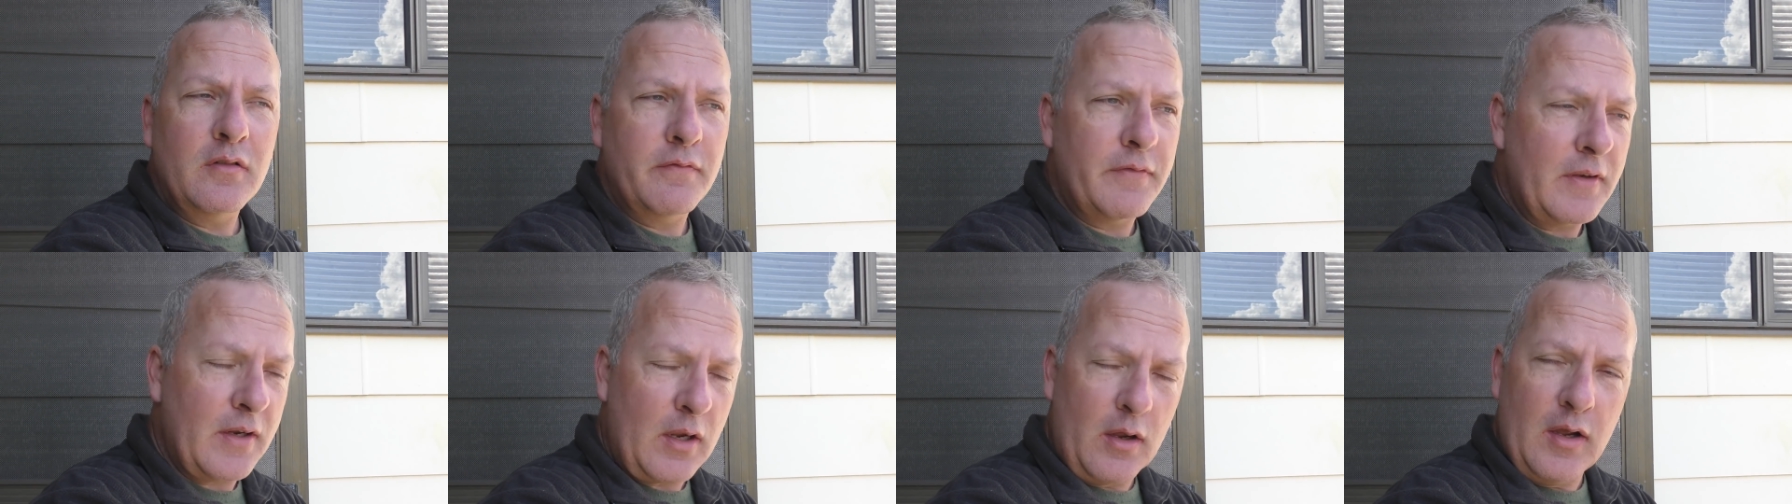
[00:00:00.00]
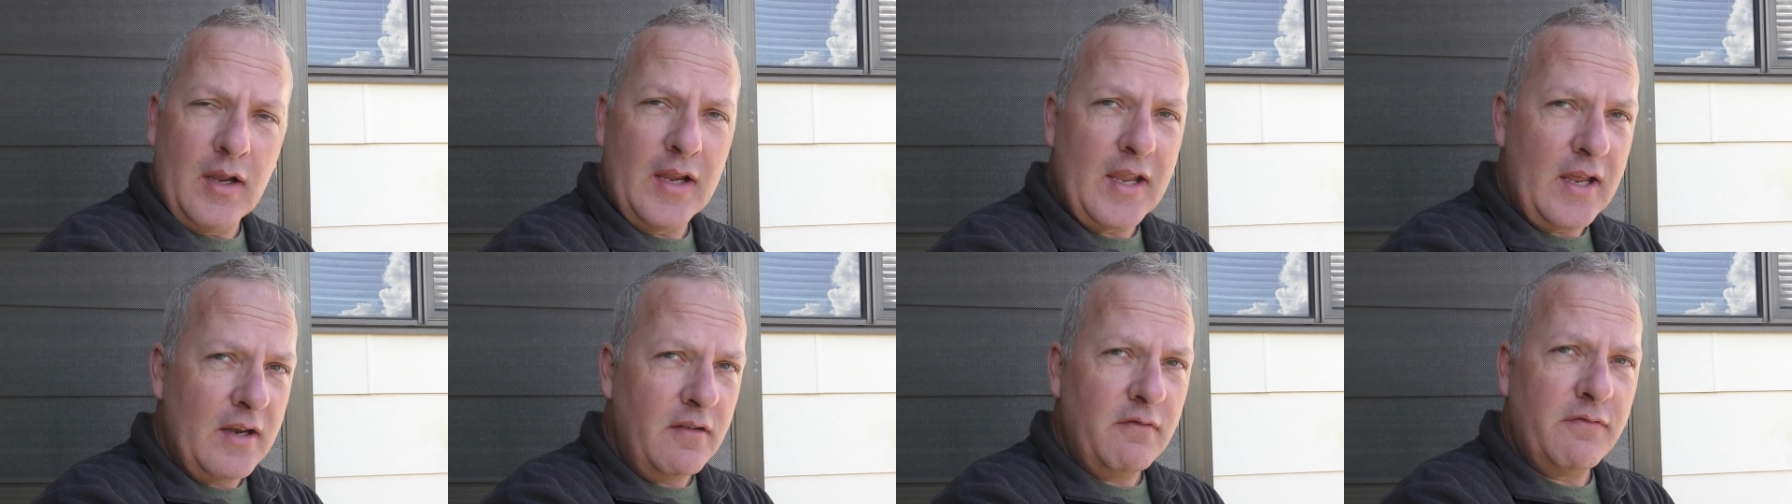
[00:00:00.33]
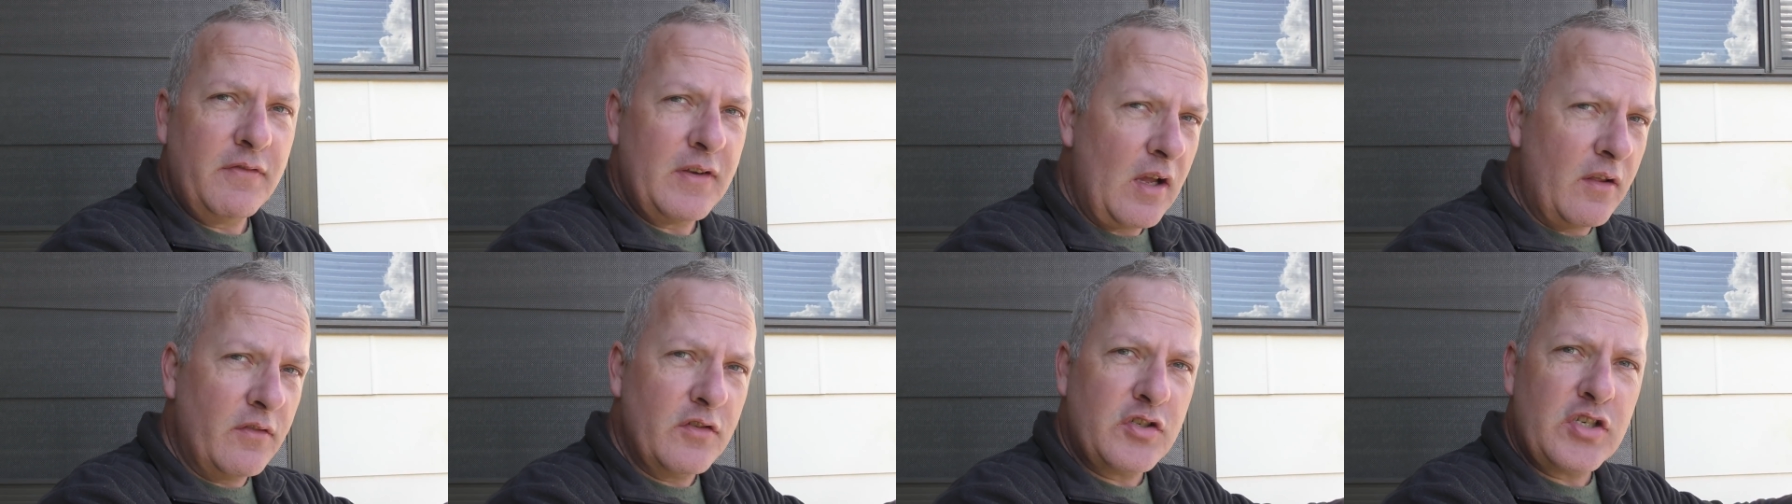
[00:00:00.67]
for going
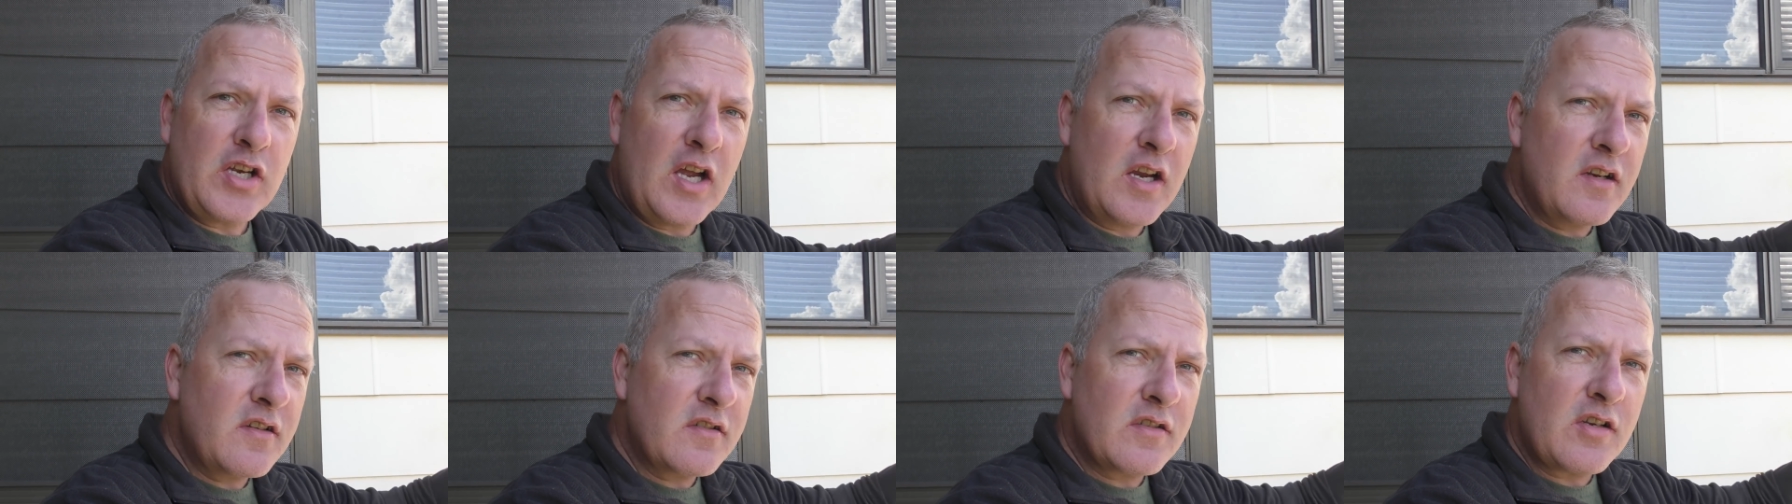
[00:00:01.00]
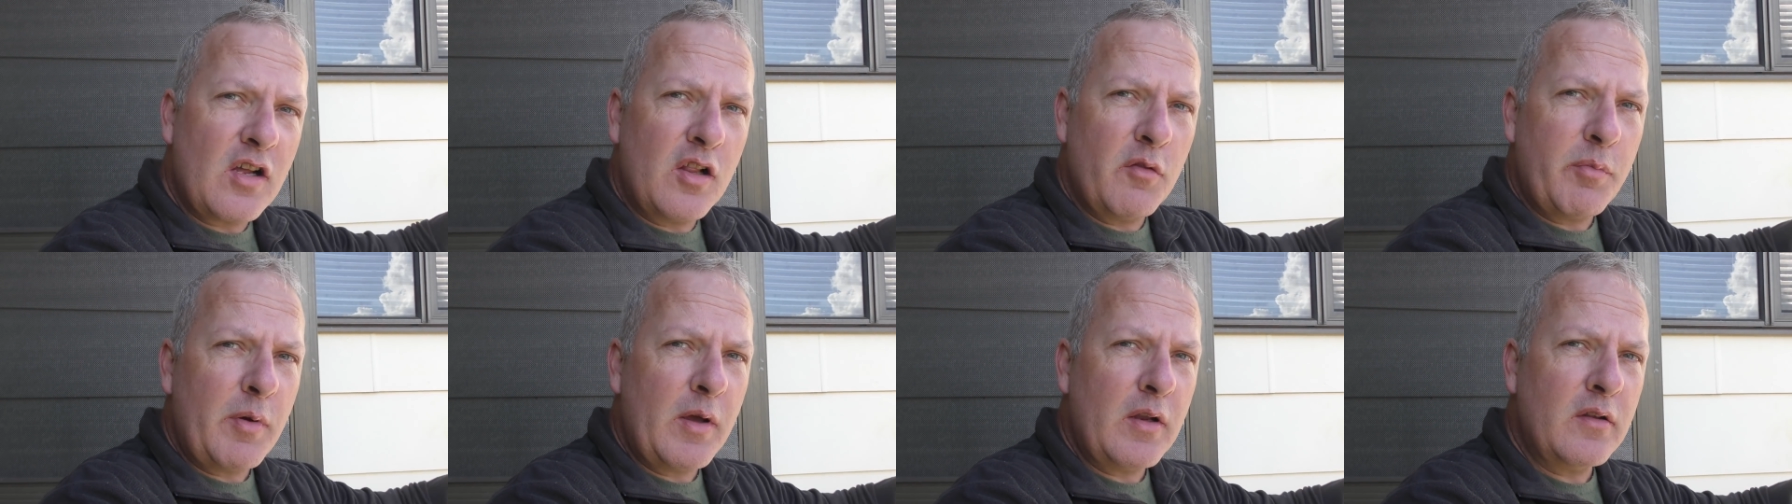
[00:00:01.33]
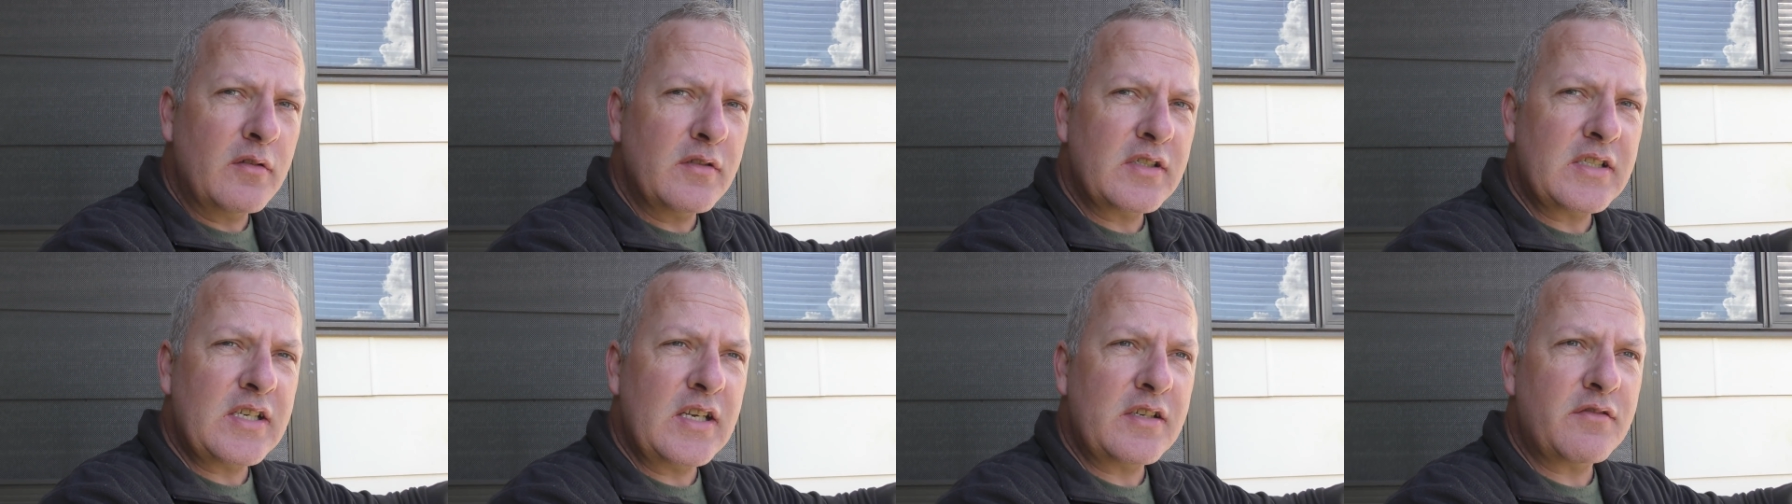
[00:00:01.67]
the charger, solar
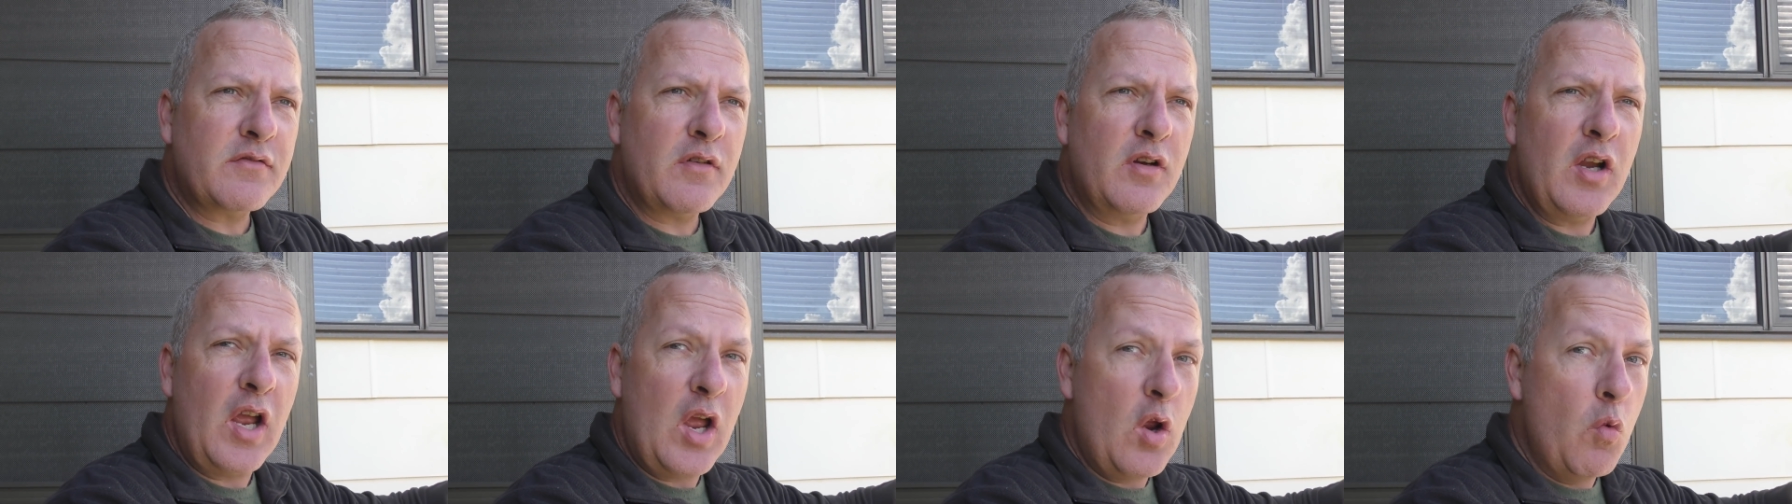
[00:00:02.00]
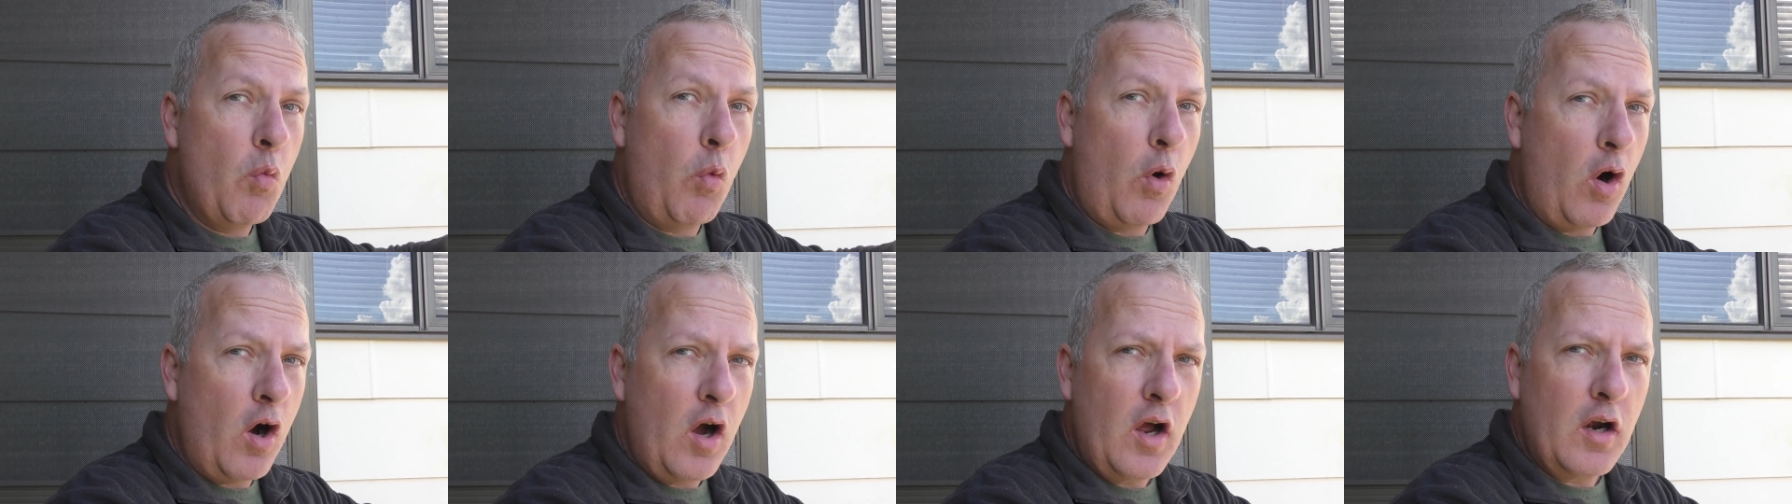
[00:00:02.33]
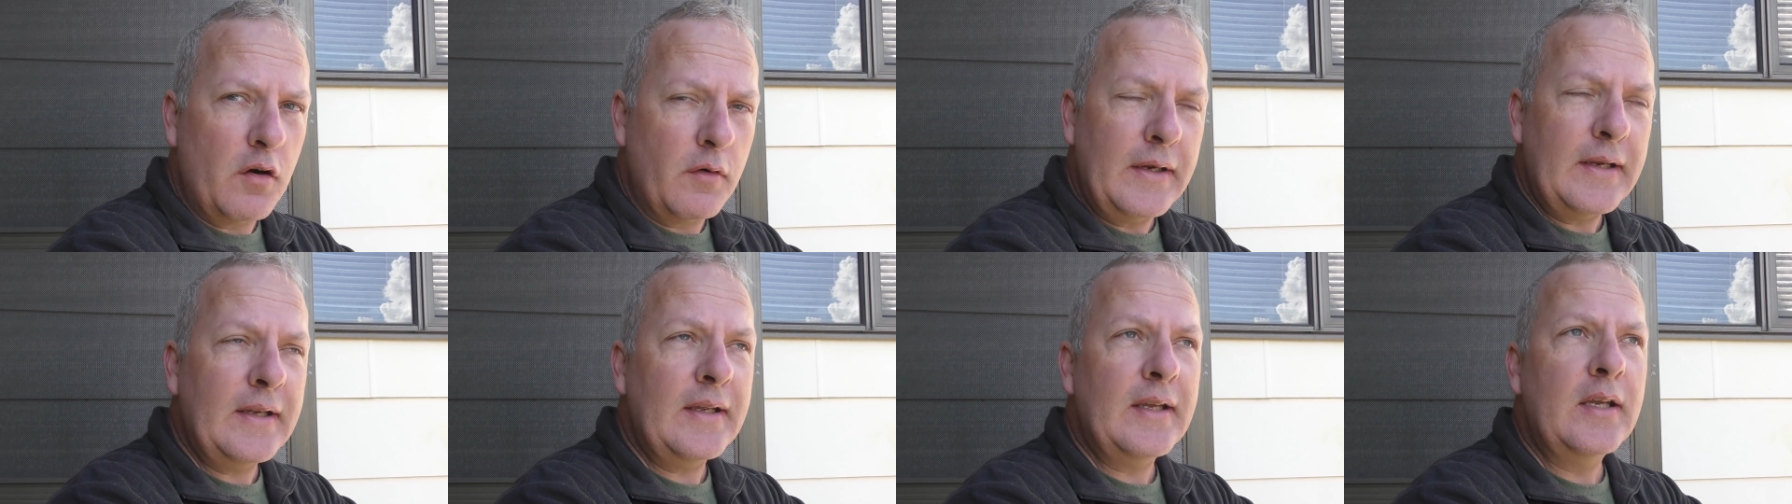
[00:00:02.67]
panels, etc., and
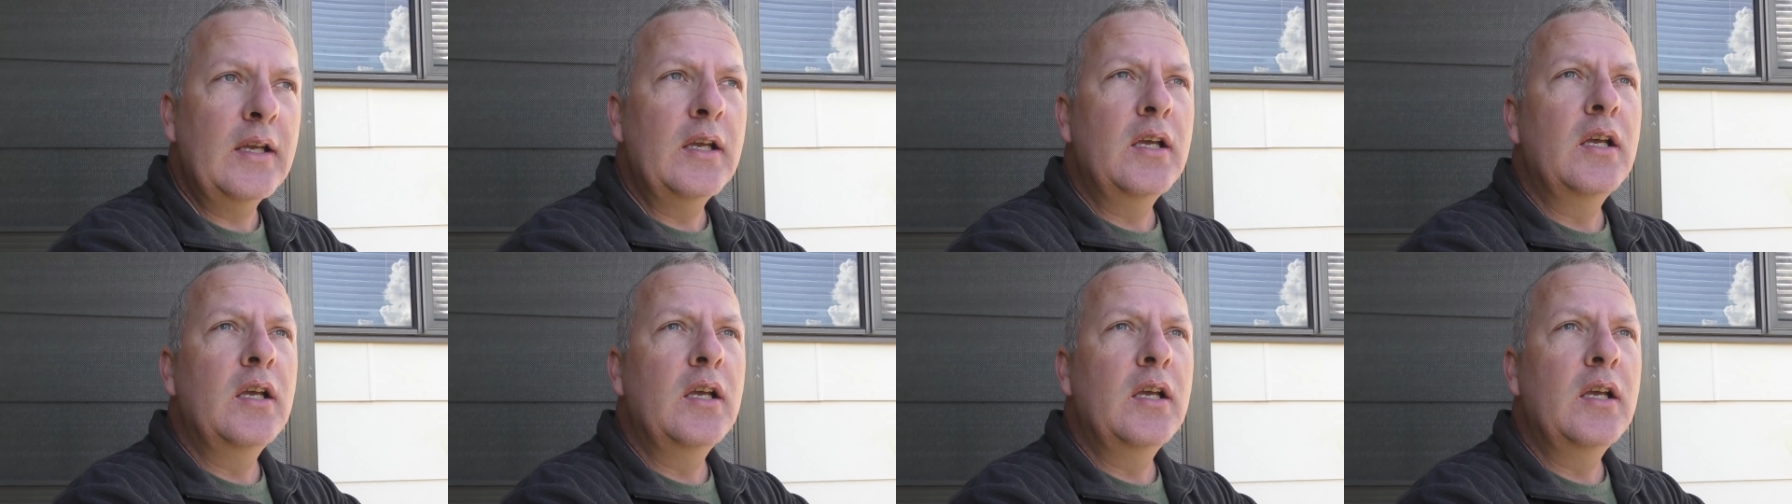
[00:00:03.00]
wiring,